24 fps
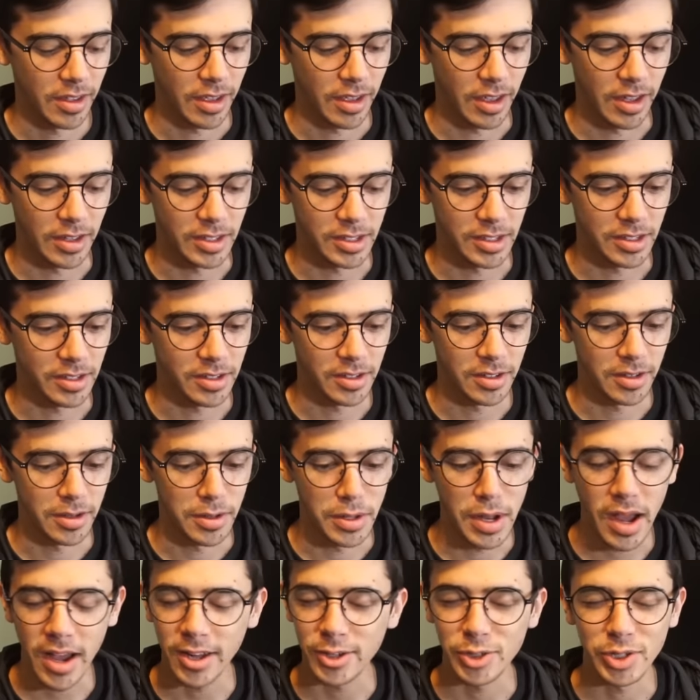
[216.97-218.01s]
It's
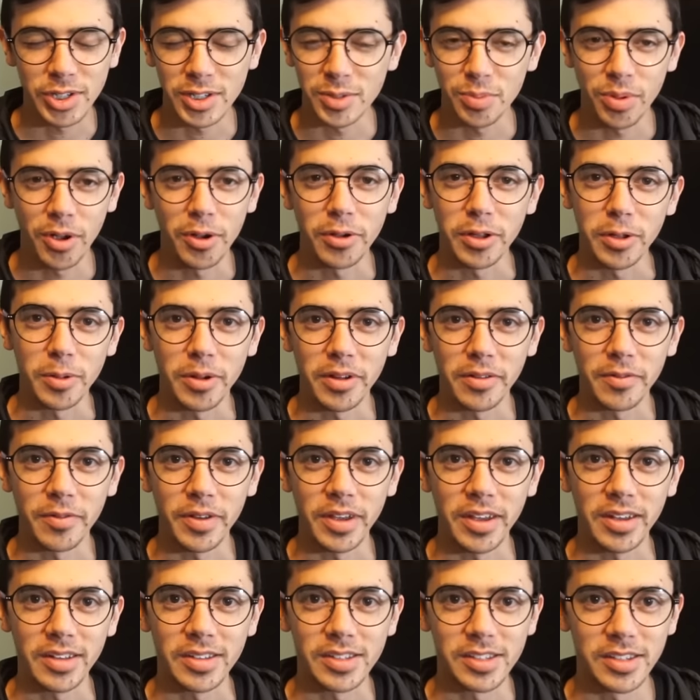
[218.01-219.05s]
not just Pokemon
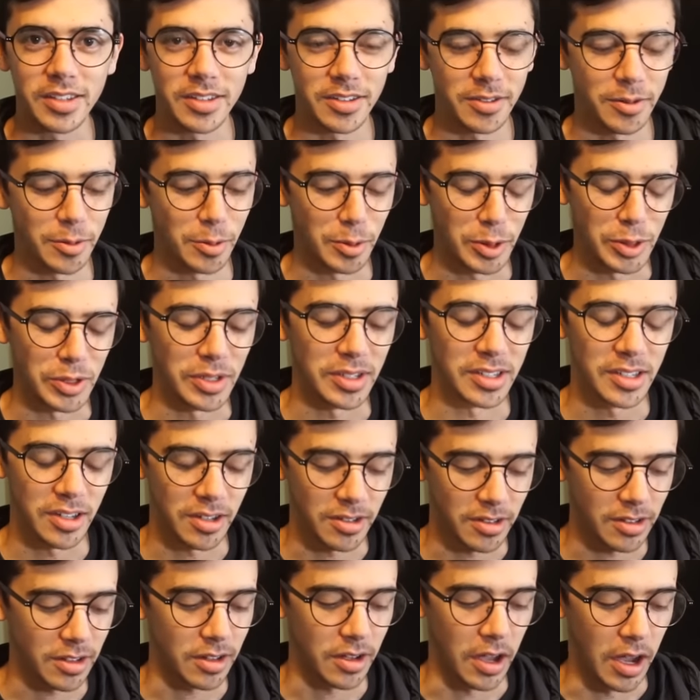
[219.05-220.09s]
fans, which is
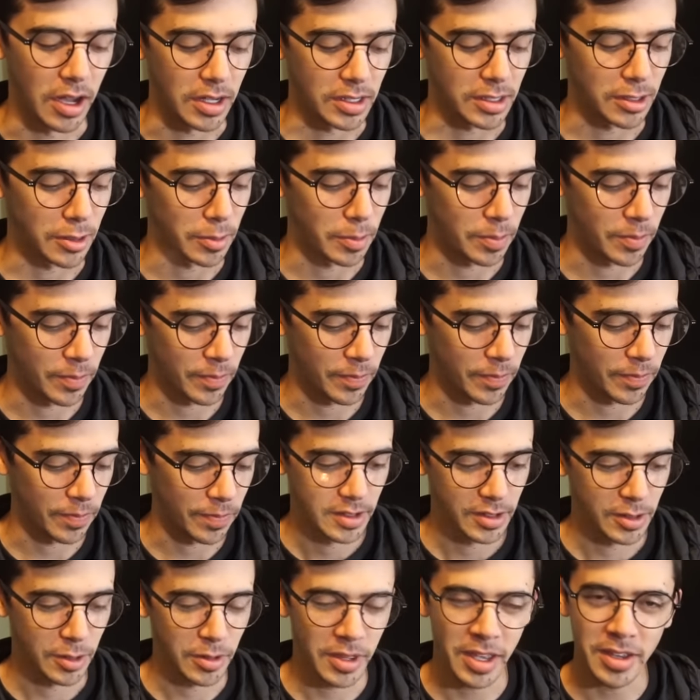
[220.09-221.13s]
awesome.
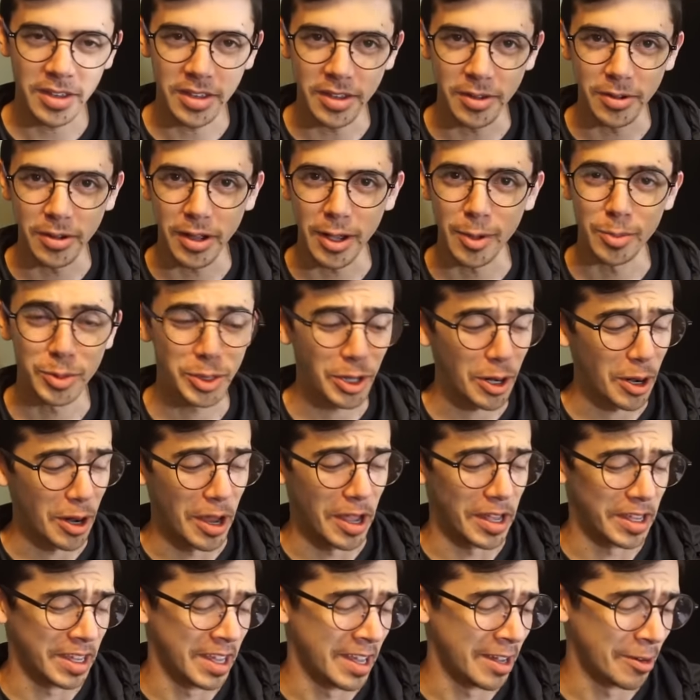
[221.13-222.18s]
So thank you. I'm sorry
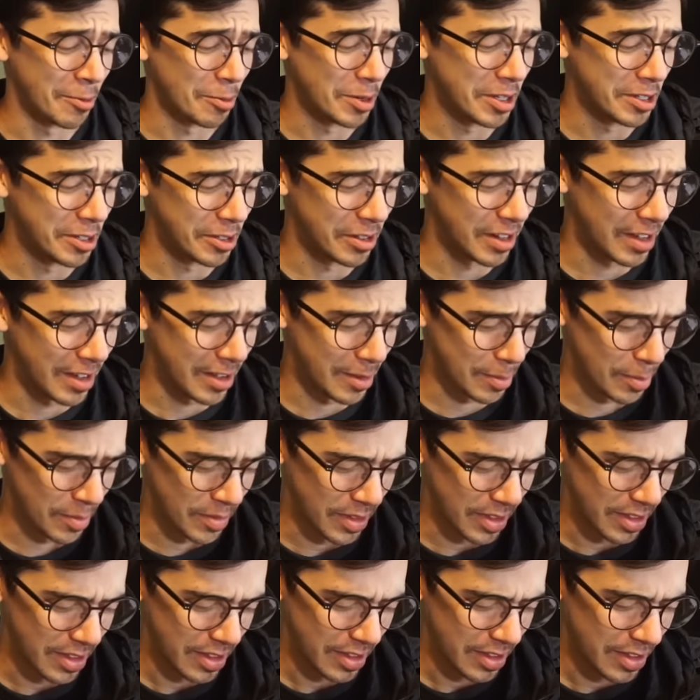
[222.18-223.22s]
I can't read your name.
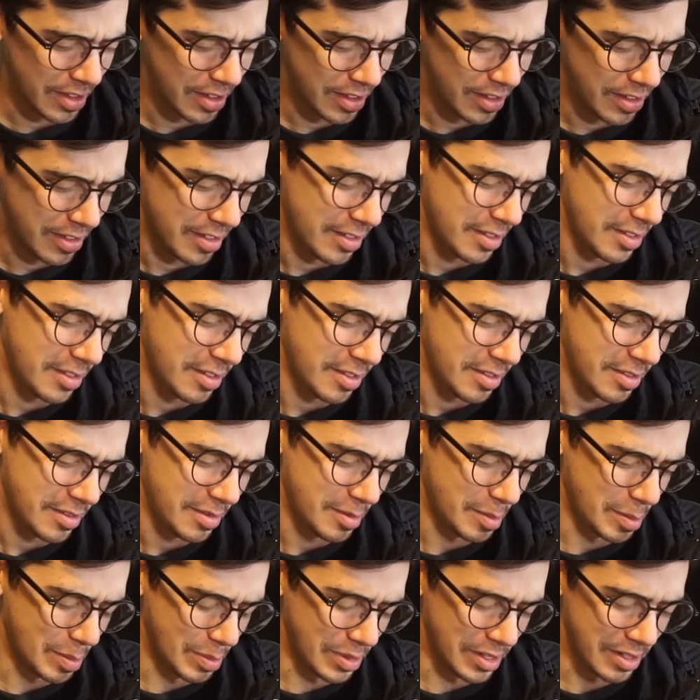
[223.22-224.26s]

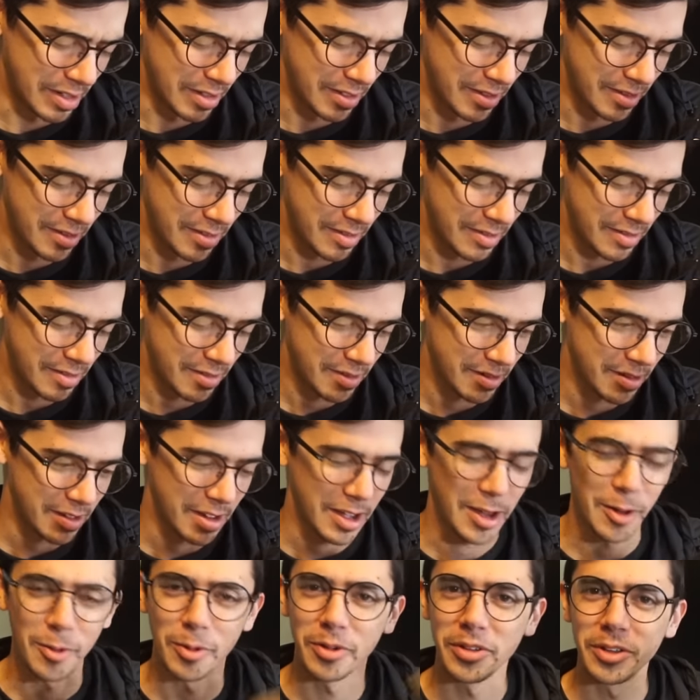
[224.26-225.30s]
But
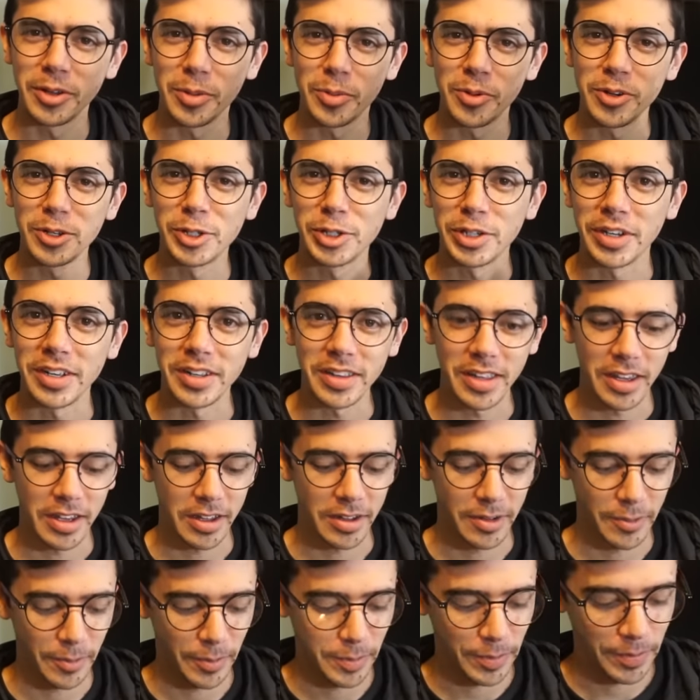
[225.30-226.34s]
I really appreciate
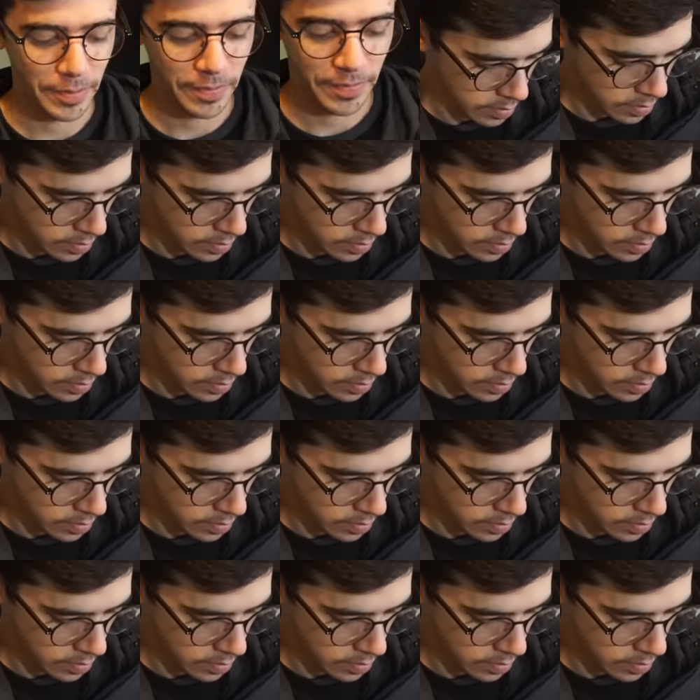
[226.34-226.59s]
that. I